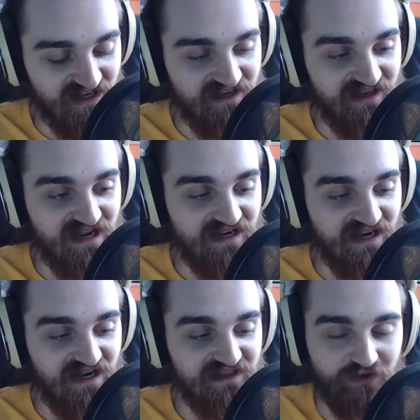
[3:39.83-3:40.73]
like,
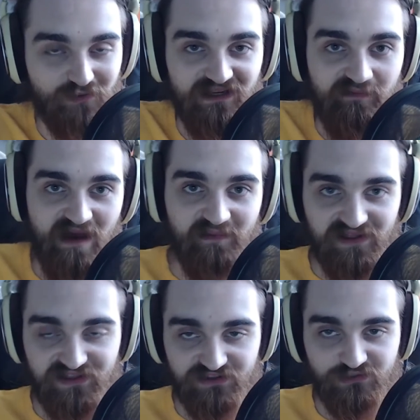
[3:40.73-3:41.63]
they're really bad, but I
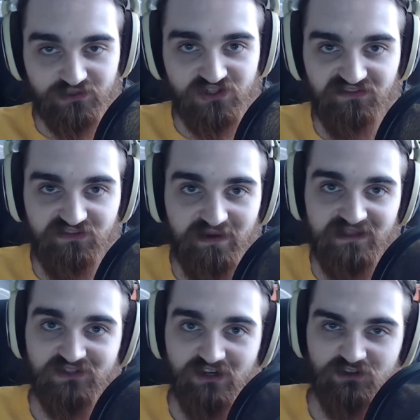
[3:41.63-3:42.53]
think they're doing stuff to make
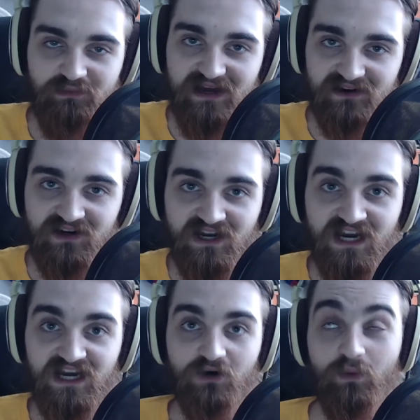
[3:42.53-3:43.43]
themselves better.
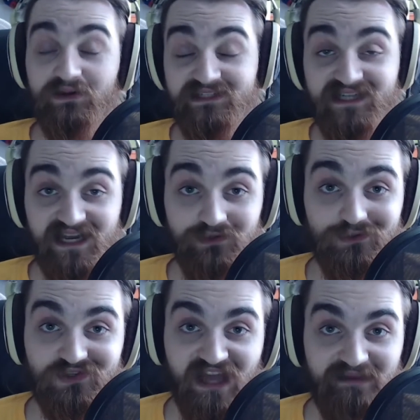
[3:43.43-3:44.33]
Well, today
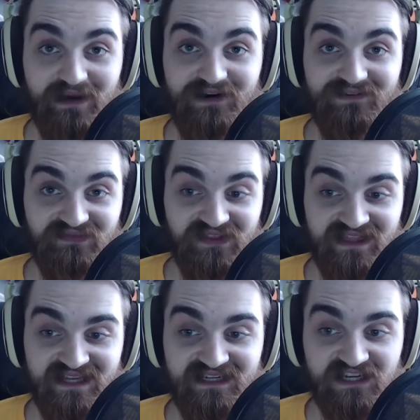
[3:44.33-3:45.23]
news came out that
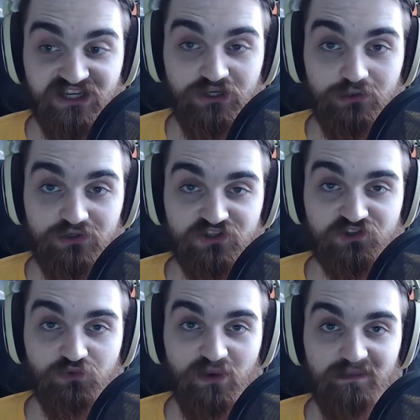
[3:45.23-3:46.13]
they did a huge
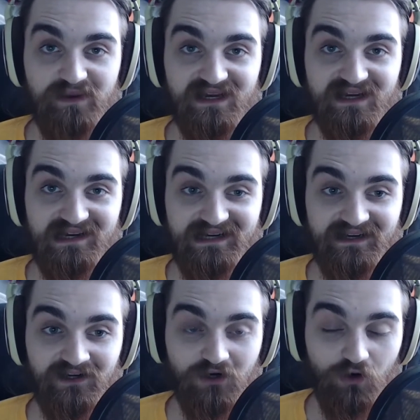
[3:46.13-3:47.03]
sweeping,
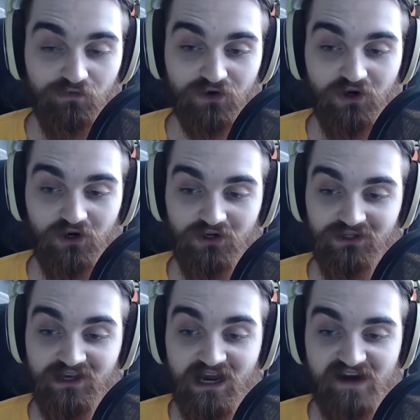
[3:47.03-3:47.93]

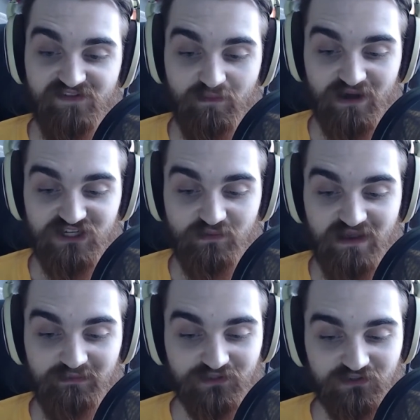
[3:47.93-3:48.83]
overhaul of a bunch of
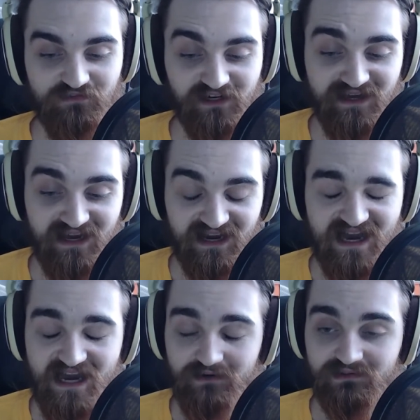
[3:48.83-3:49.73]
people's fucking
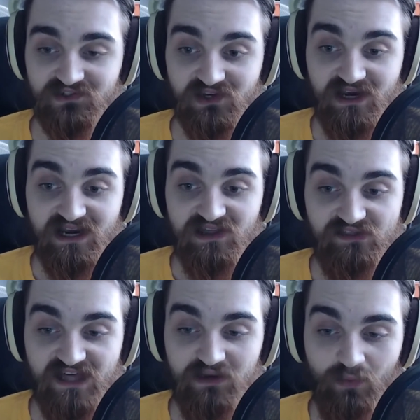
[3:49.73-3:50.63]
accounts.
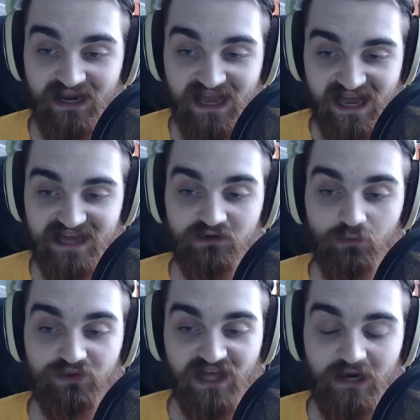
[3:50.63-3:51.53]
They went ahead
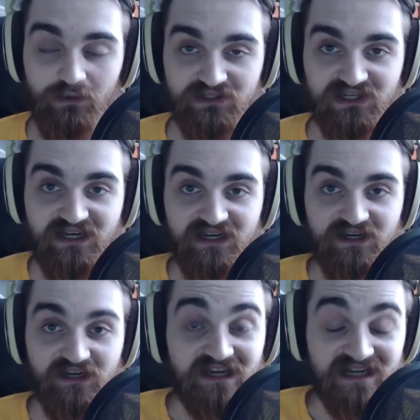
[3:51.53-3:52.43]
without
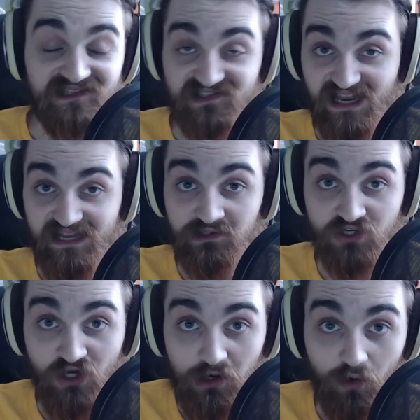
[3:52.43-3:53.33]

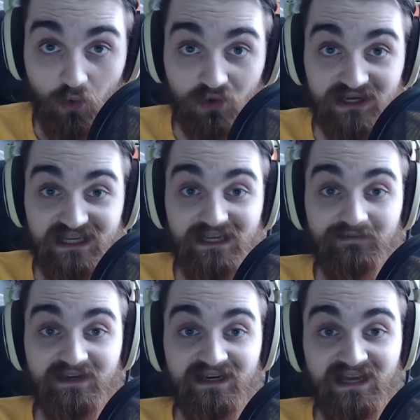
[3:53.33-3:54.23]
consent or
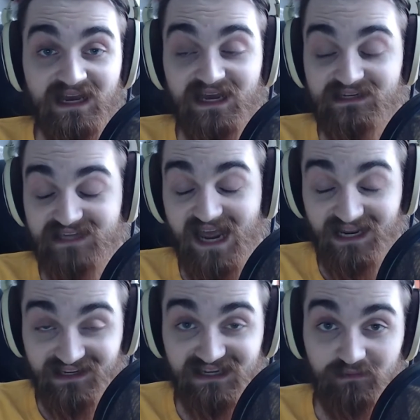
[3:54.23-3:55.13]
even
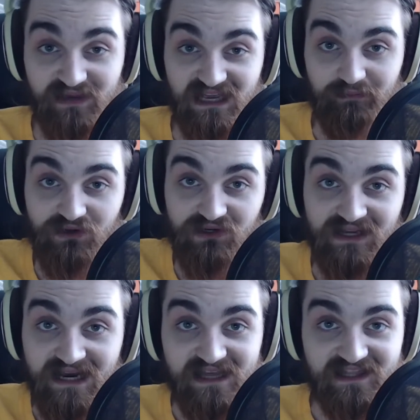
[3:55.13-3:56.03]
telling people
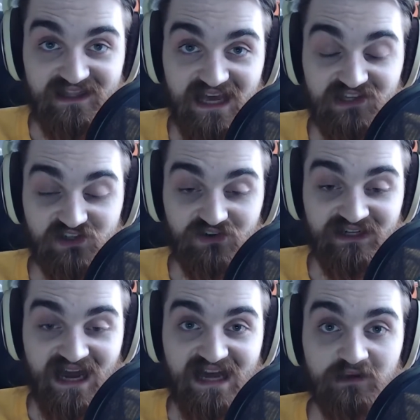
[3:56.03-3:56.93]
that they
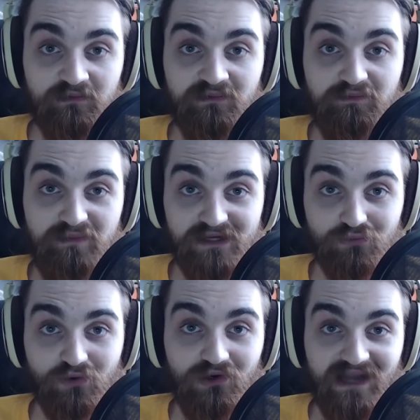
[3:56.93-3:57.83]
started adding
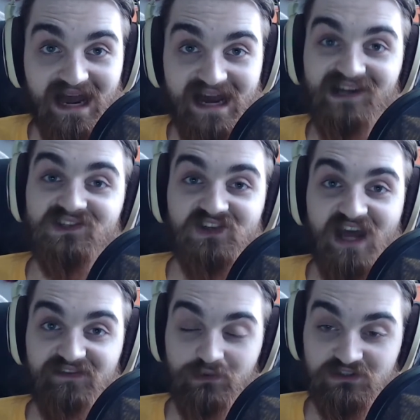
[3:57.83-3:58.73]
mid-roll ads to
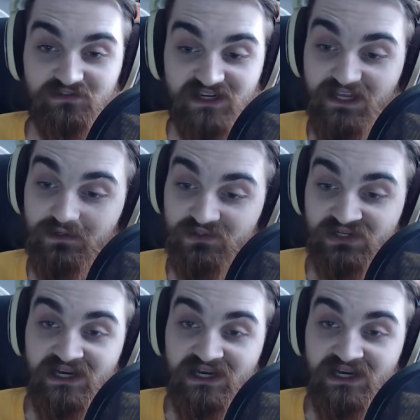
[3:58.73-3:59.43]
everyone's videos.